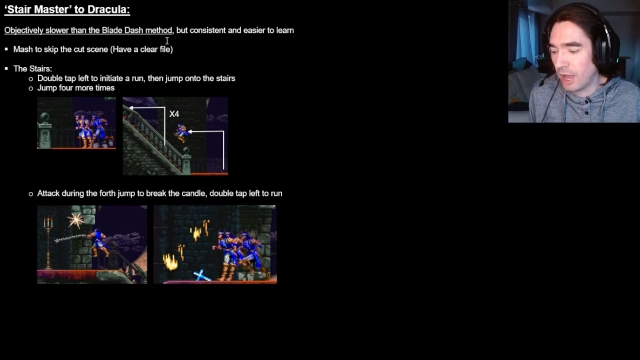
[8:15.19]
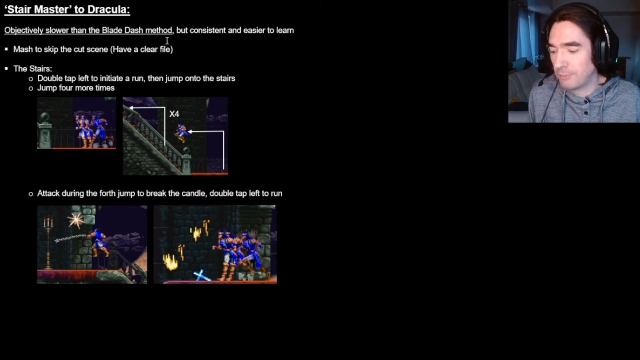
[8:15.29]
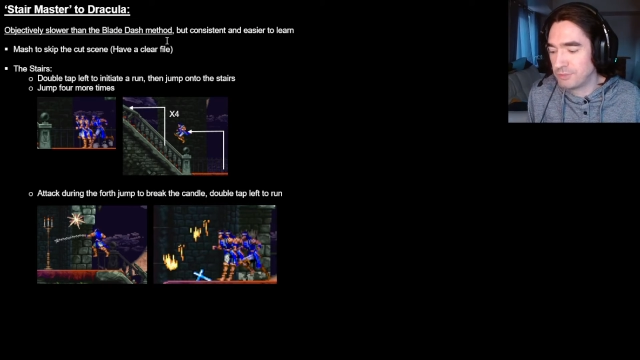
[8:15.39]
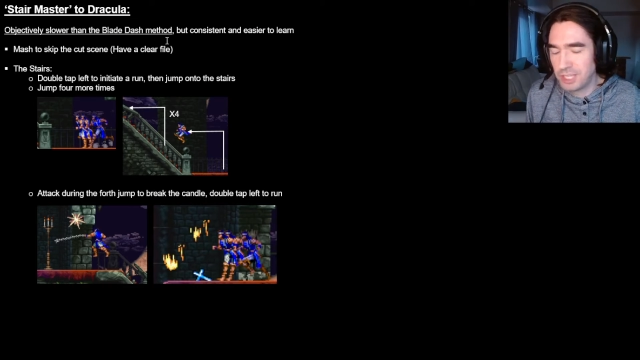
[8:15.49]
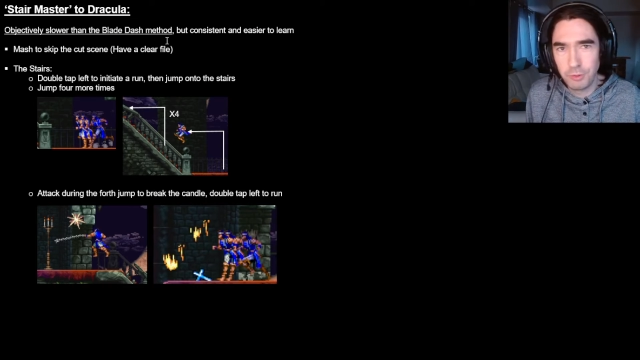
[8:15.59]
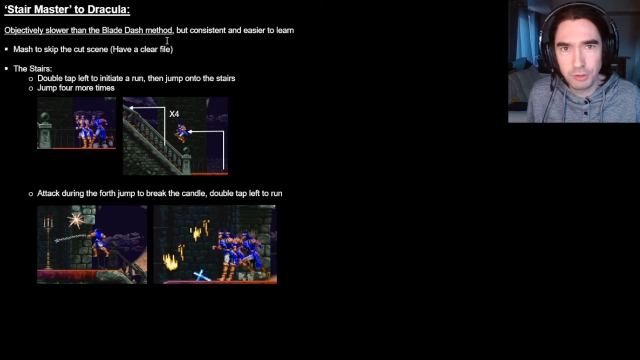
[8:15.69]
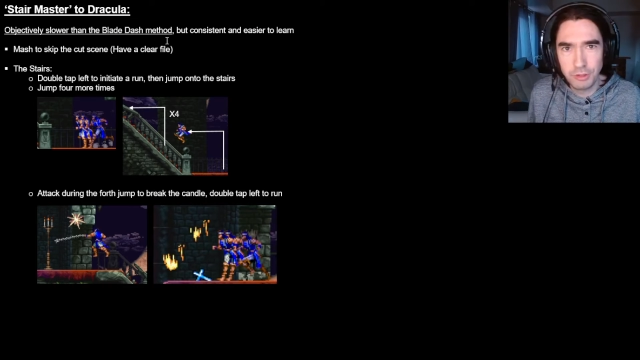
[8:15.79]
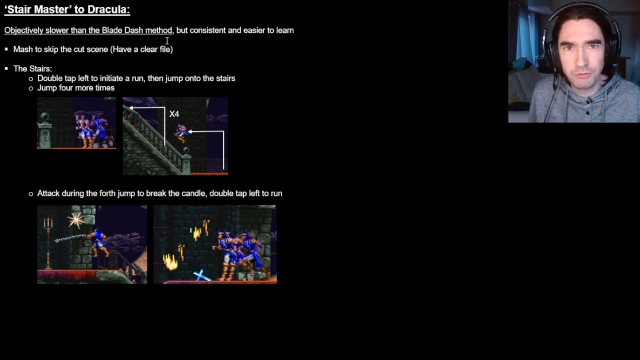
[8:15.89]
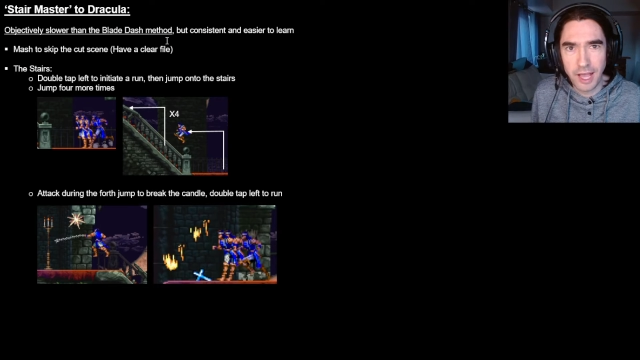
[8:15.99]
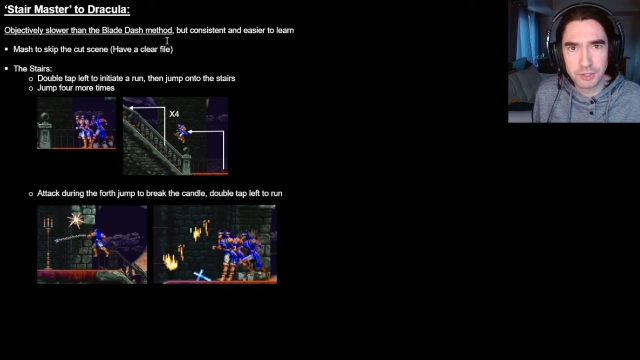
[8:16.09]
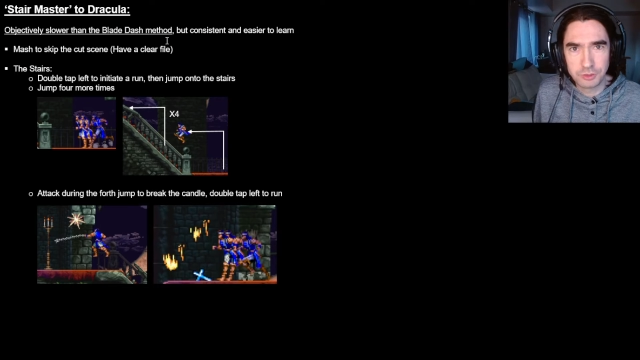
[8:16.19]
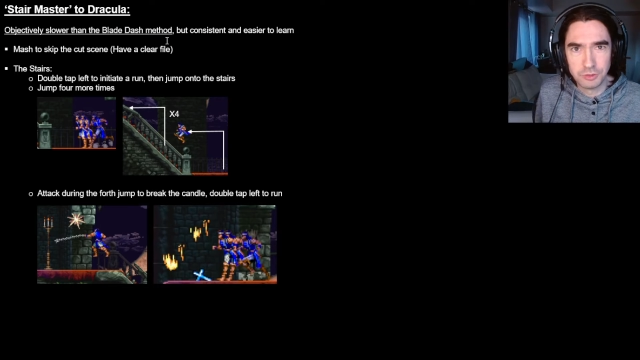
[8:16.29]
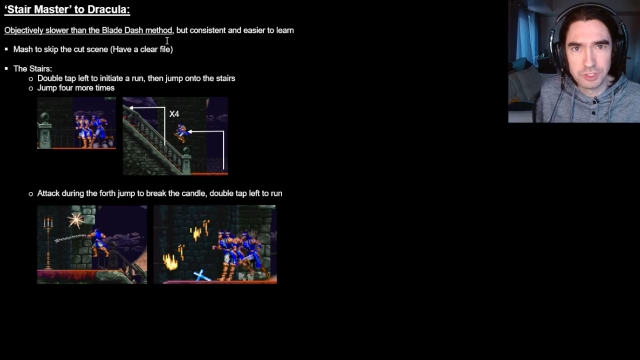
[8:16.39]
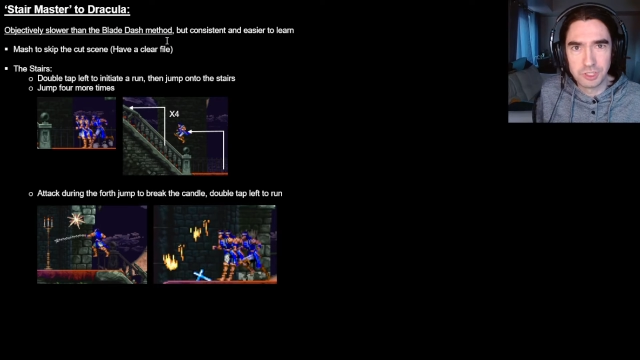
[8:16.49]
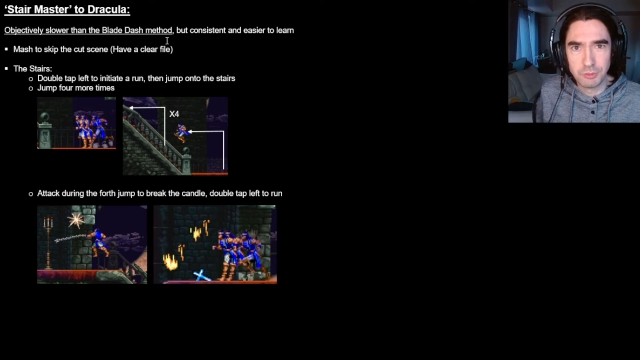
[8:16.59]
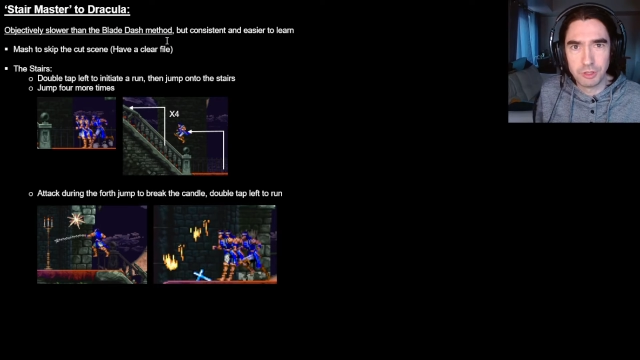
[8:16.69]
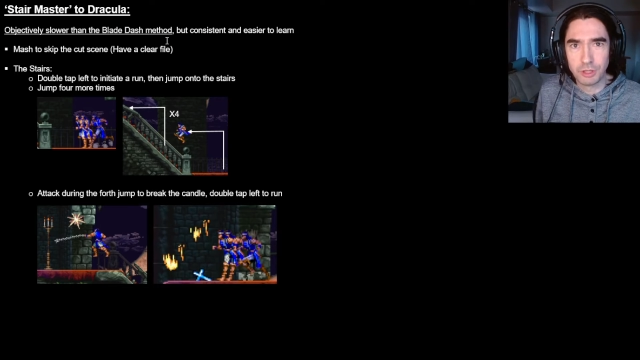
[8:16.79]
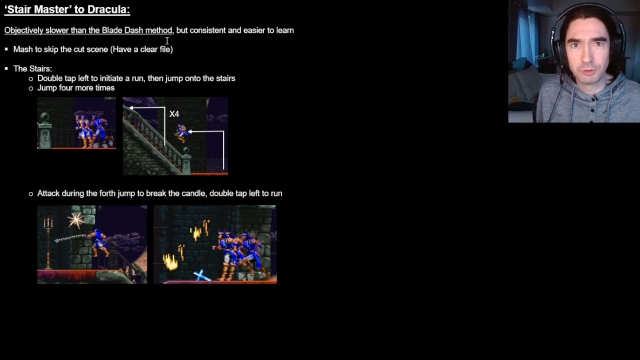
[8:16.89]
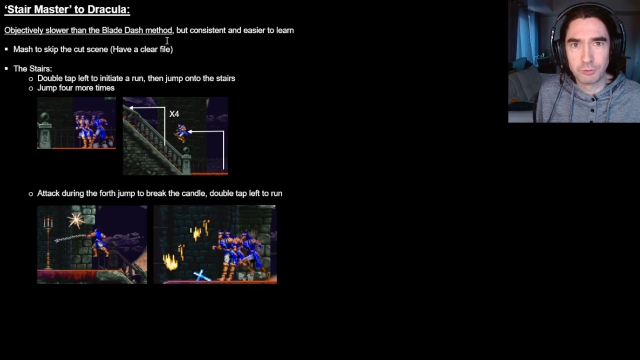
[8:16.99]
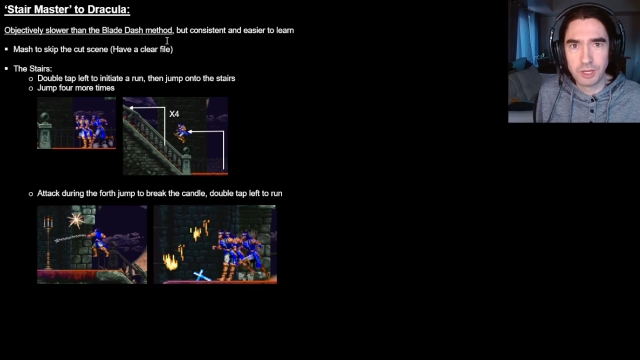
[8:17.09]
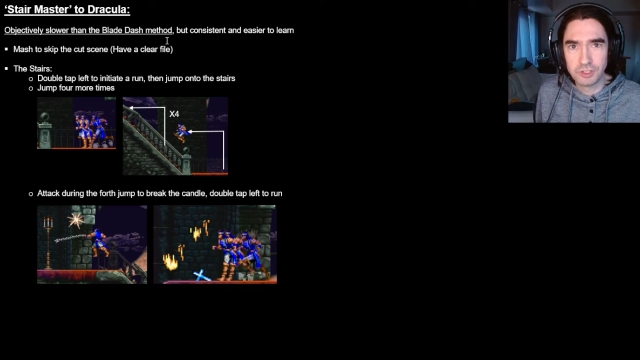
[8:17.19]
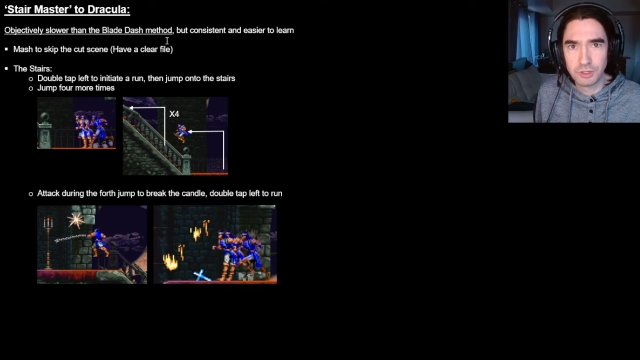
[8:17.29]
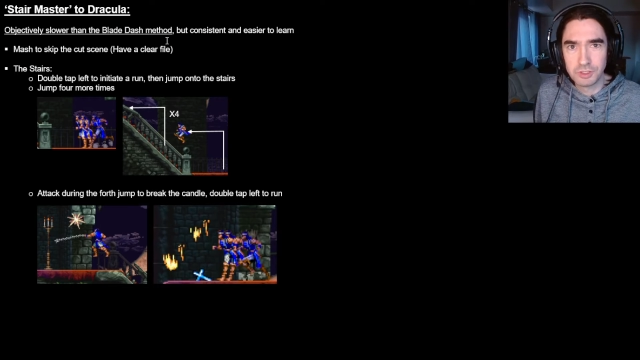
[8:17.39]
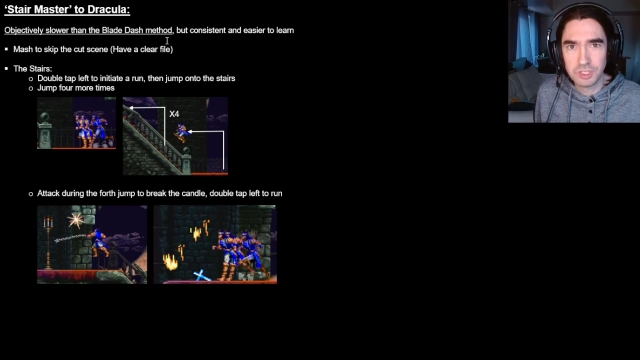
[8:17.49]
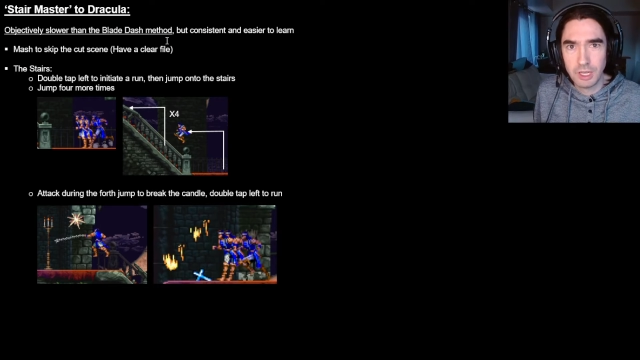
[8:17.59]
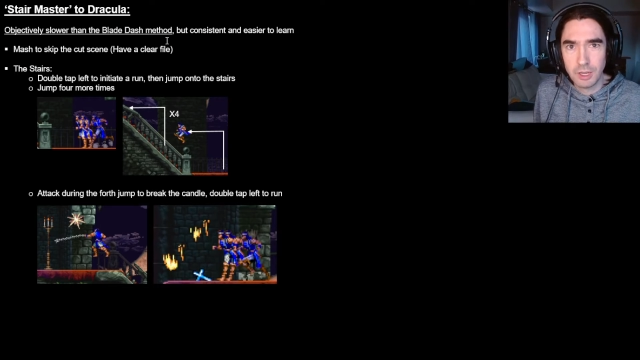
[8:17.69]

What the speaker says: I'm typically faster than some of the other racers